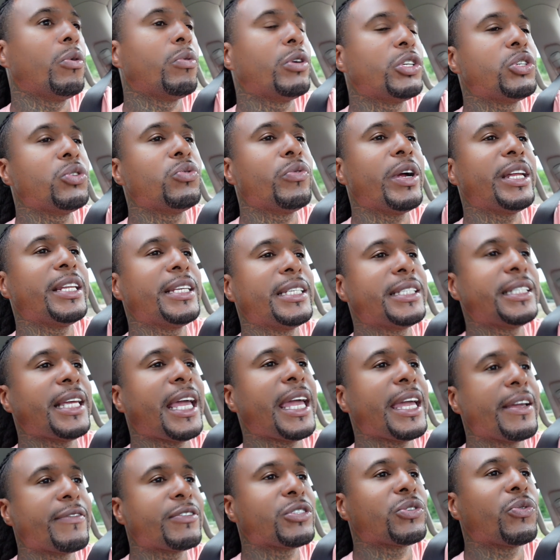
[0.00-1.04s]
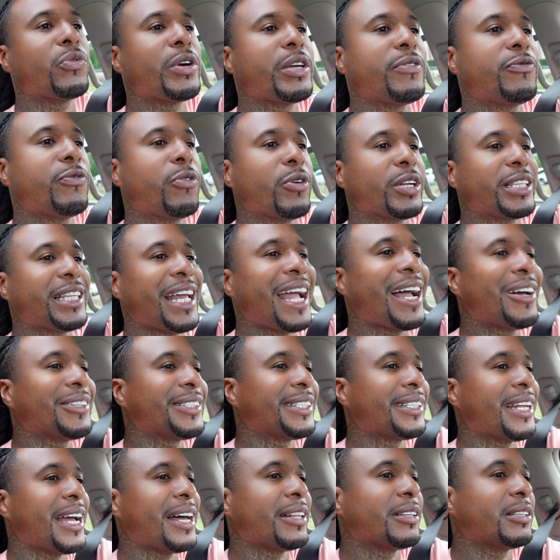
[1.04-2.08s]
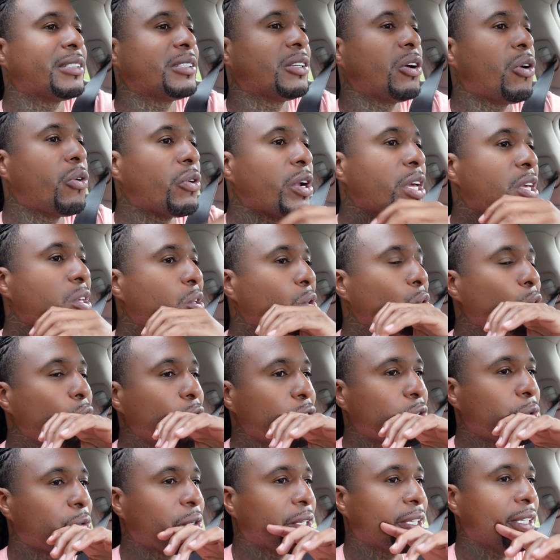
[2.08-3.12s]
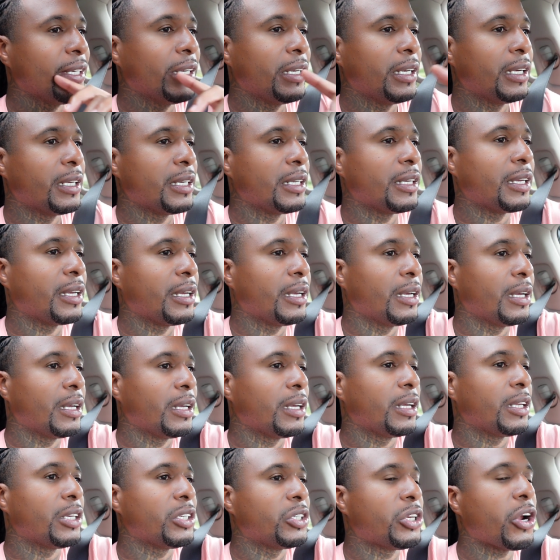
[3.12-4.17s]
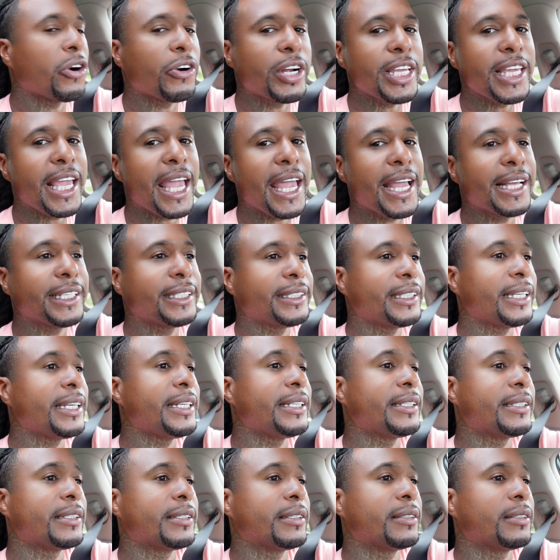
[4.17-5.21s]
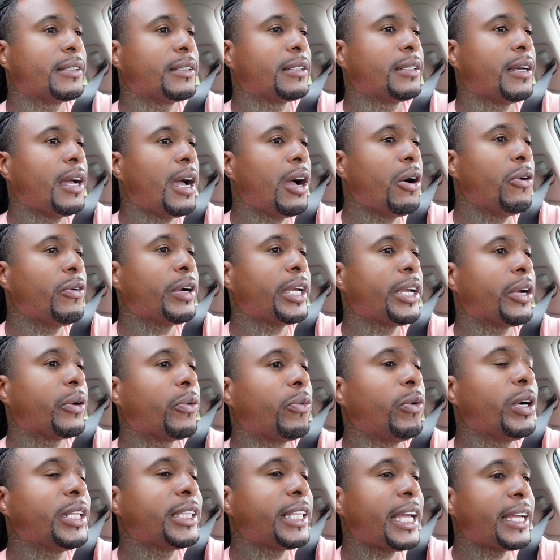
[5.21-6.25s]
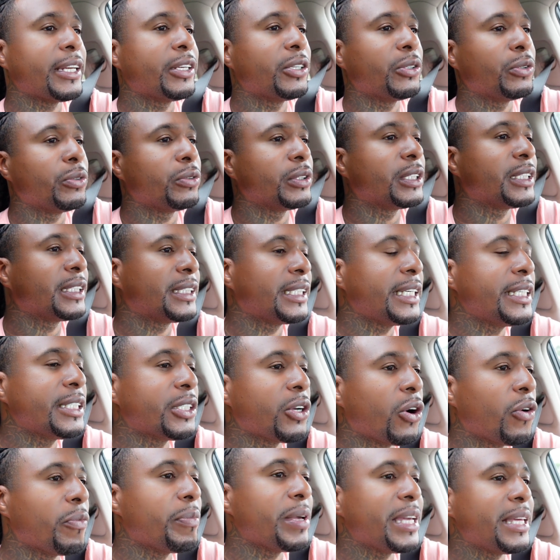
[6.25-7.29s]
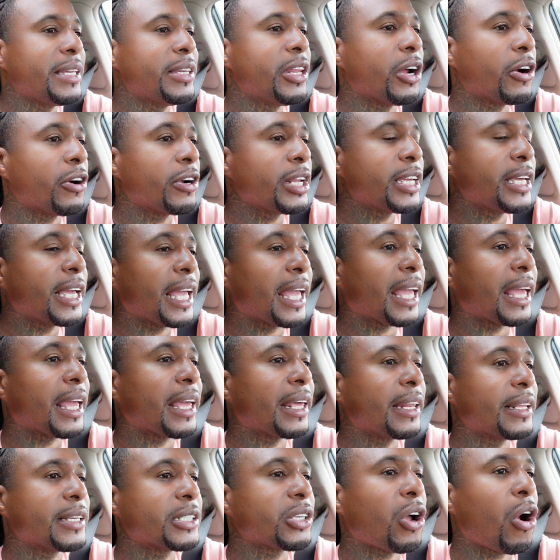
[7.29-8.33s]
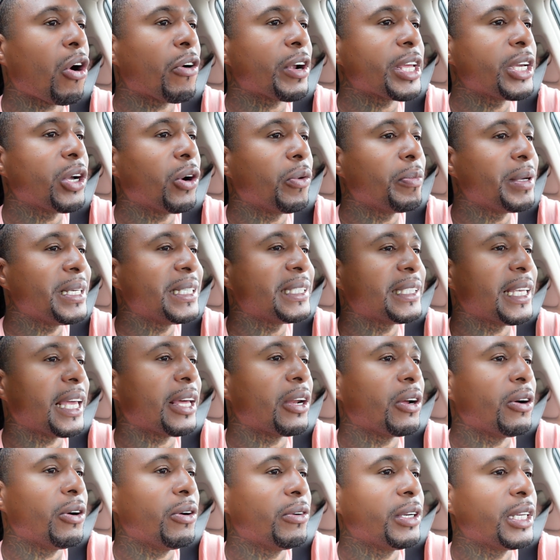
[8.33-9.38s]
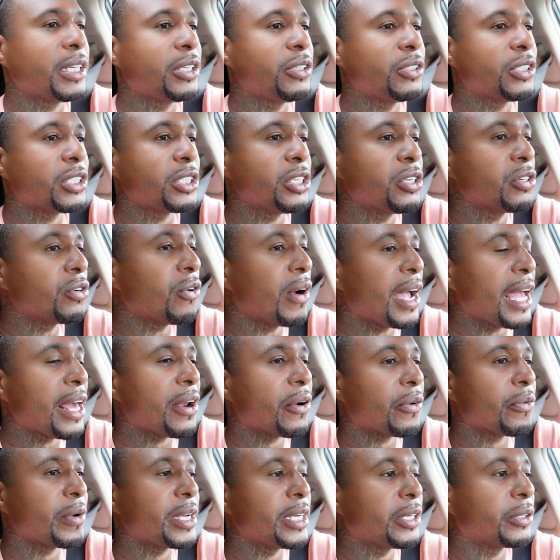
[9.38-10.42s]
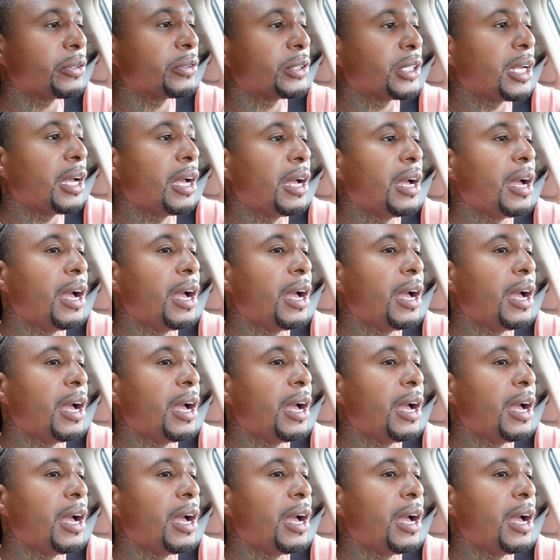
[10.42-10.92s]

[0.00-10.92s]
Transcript: Would you rather save $24,000 on a used one? Dirty ass seats. I don't care what they do. The seat's gonna be dirty and it's already gonna be set on and you still gonna have the wrinkles.